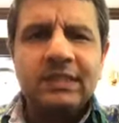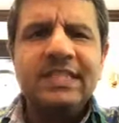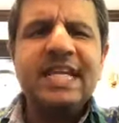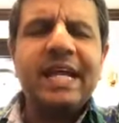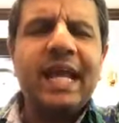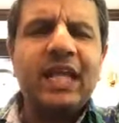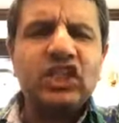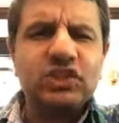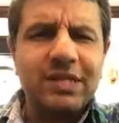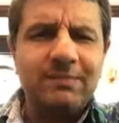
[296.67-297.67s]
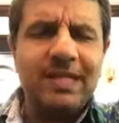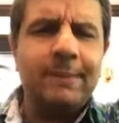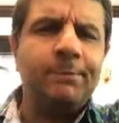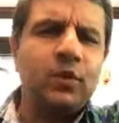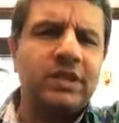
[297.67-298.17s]
these are extremely
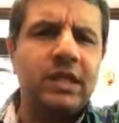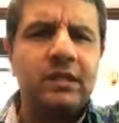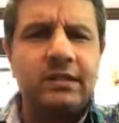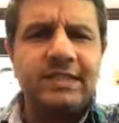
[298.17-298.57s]
important.